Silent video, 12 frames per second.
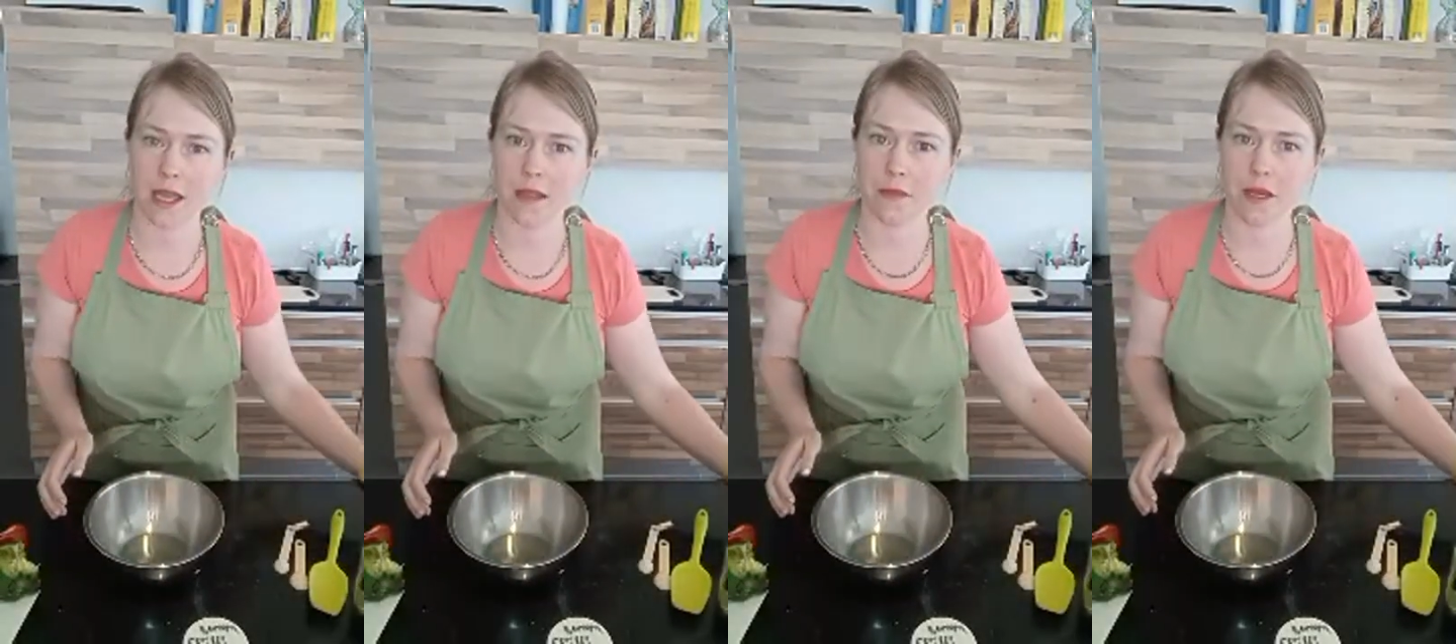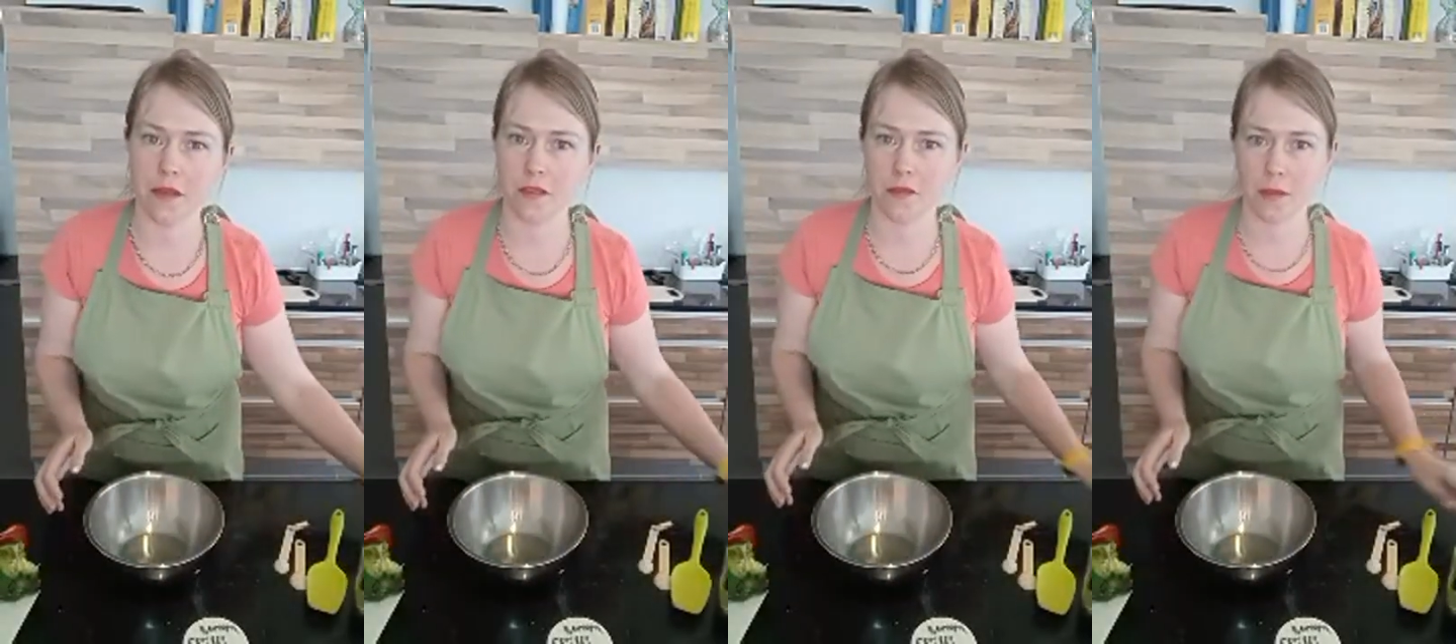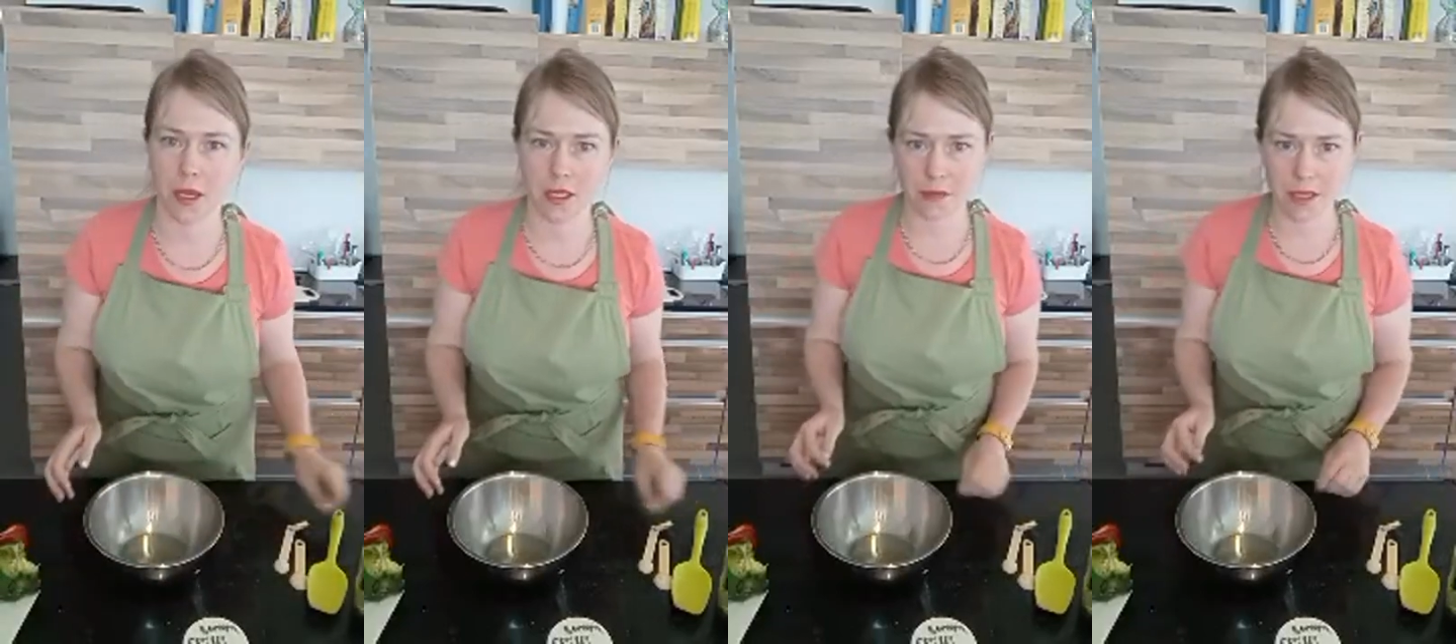my own
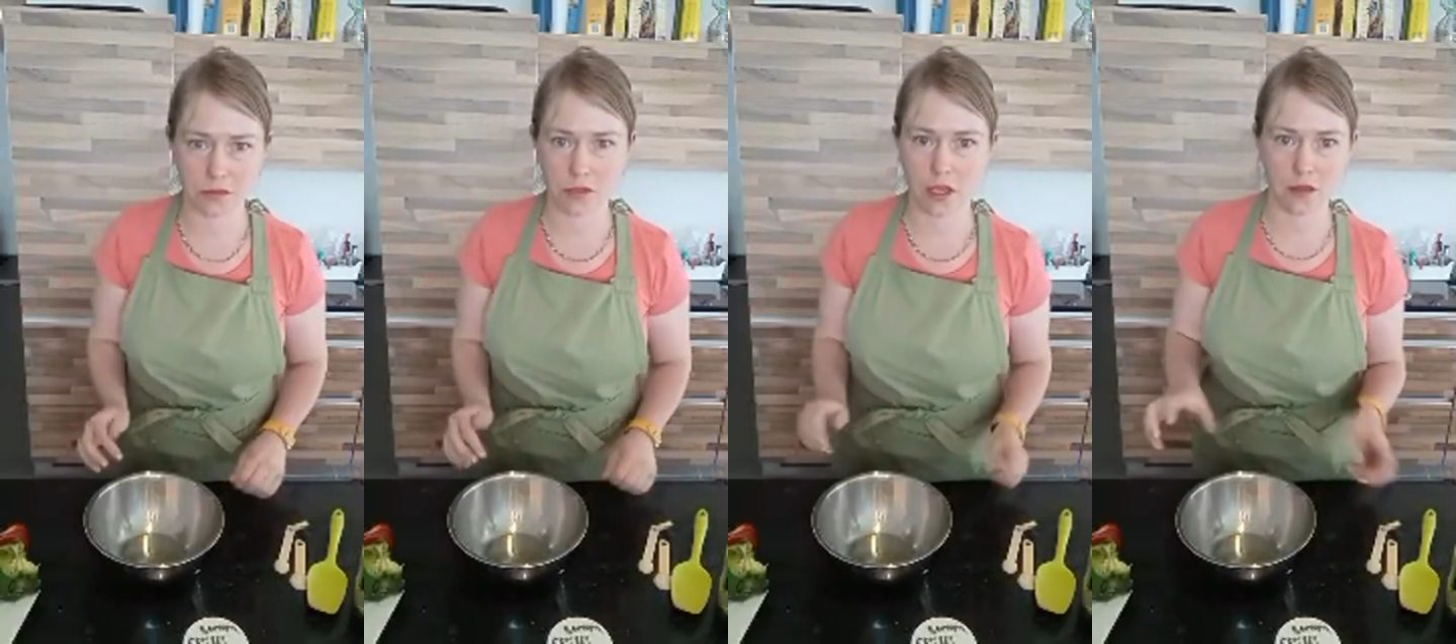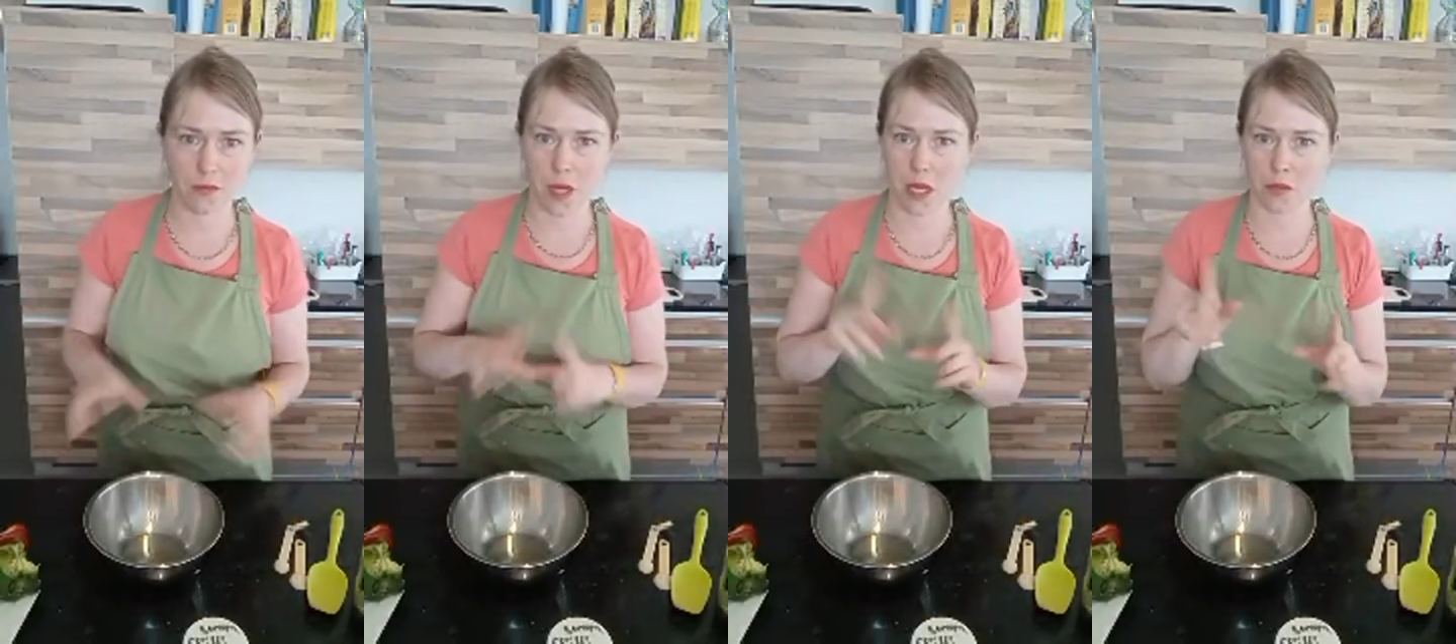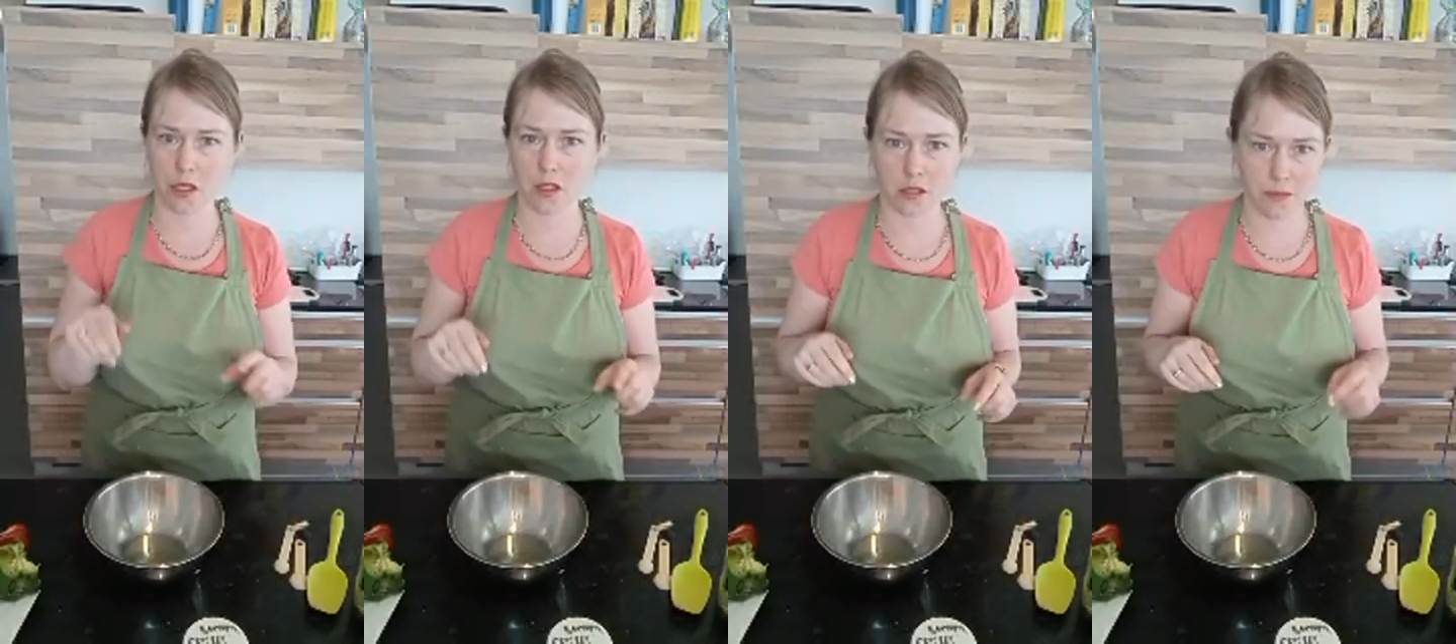spice mix rather than buying one of
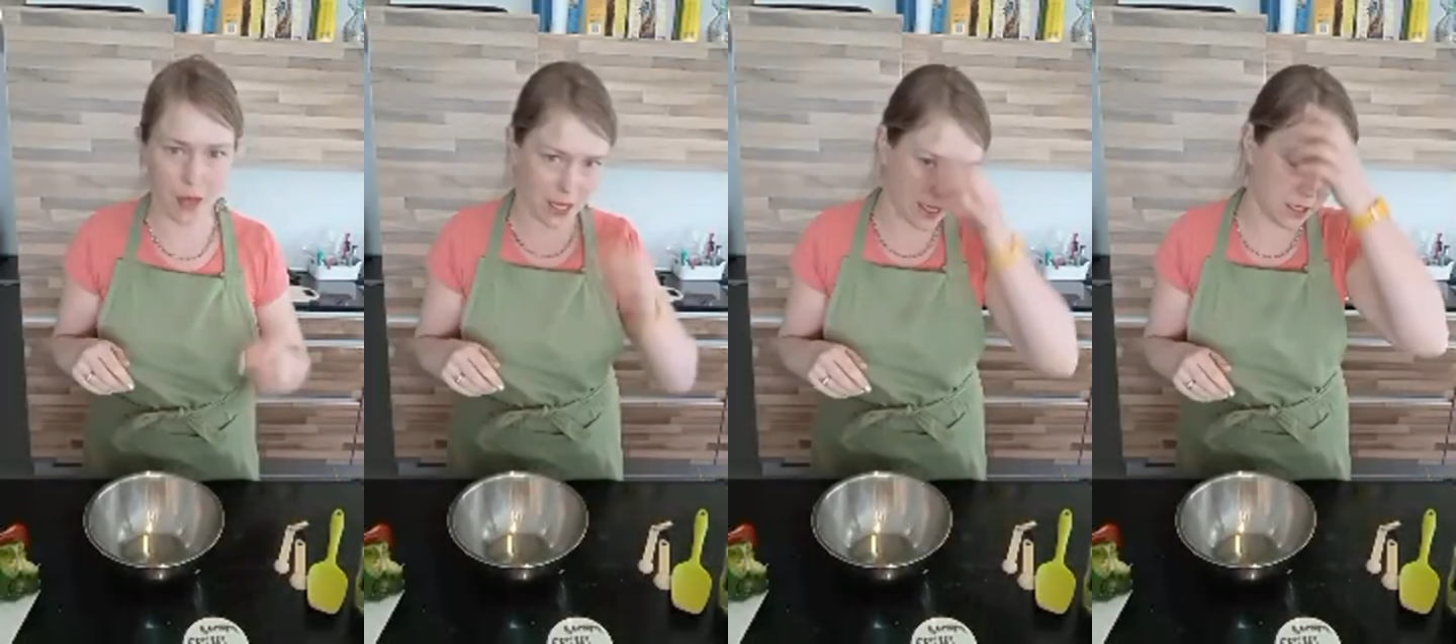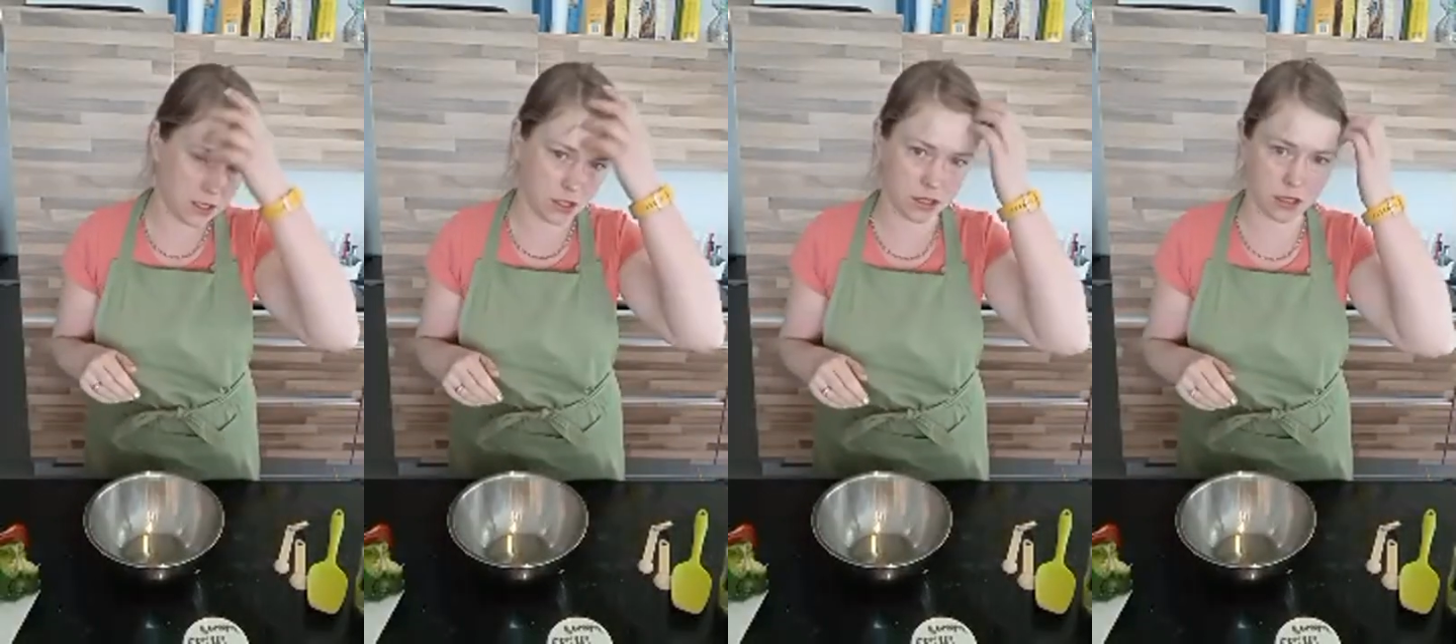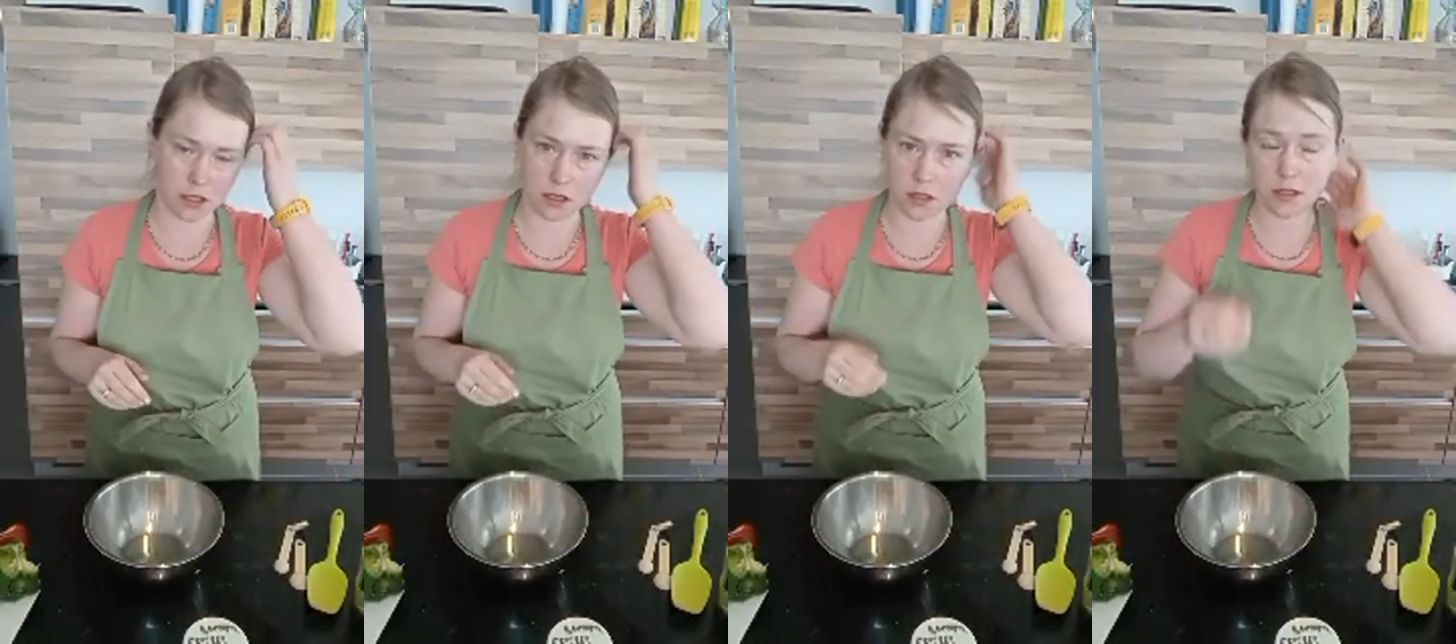those packets just
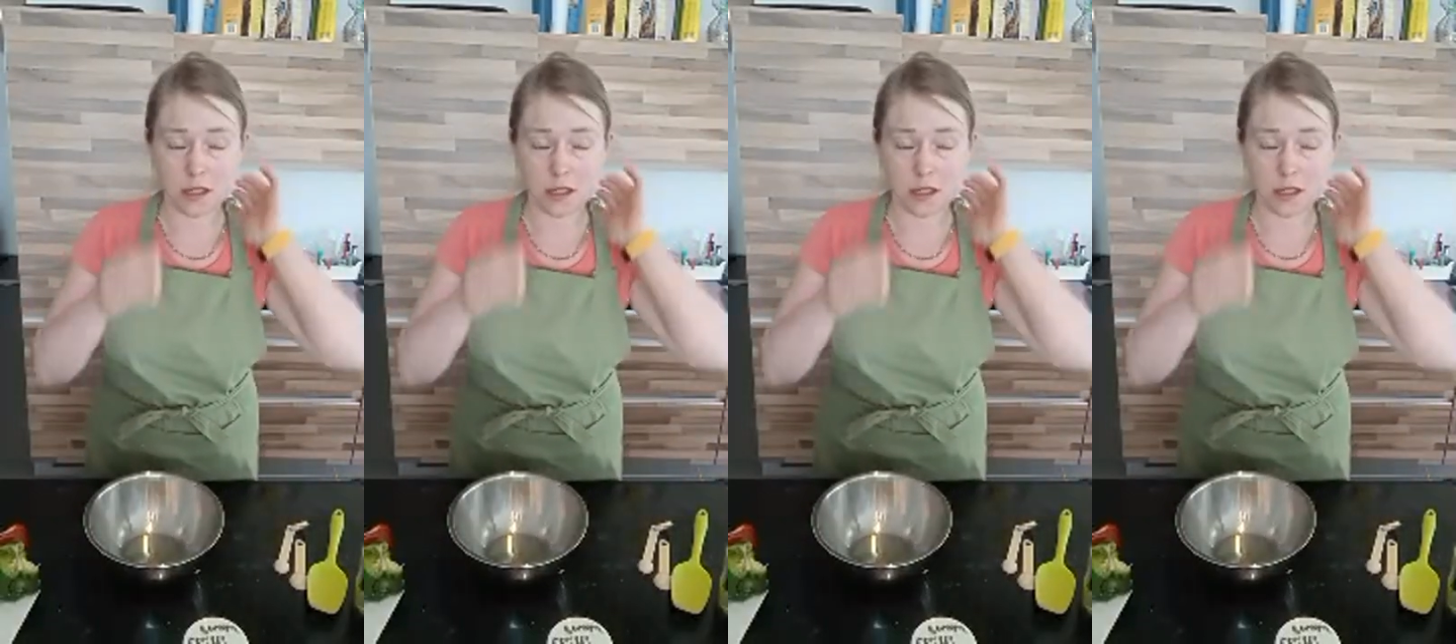because